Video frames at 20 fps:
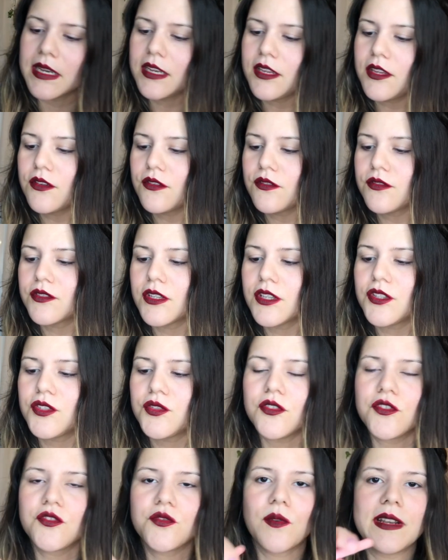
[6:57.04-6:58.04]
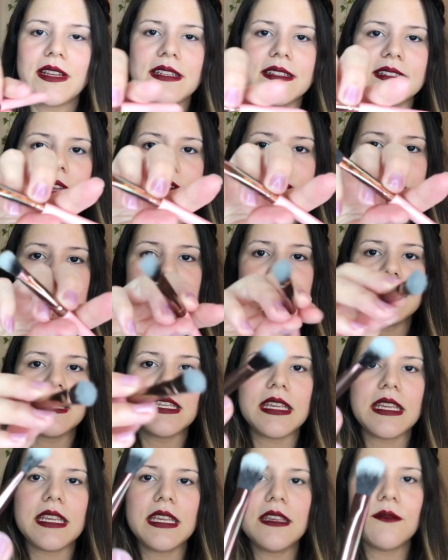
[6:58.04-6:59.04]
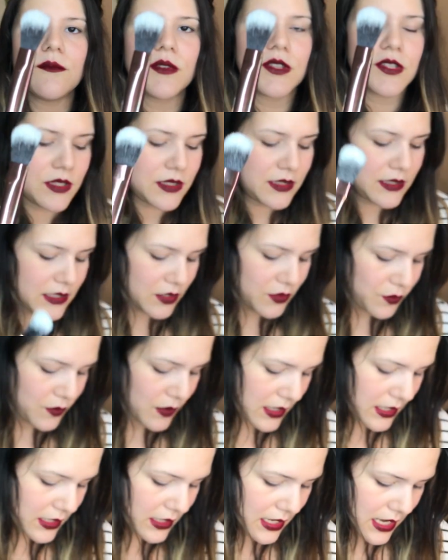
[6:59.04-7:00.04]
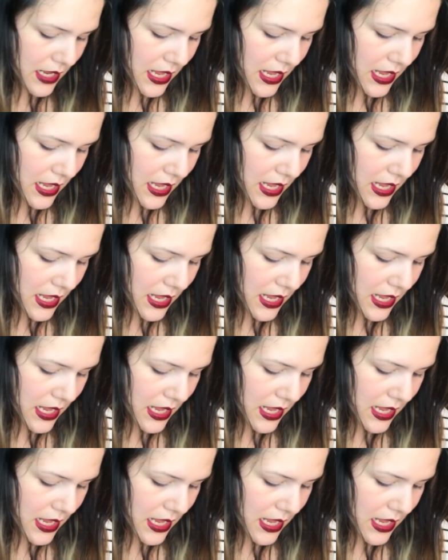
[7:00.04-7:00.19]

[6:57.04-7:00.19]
gonna use the 227T, which is this one,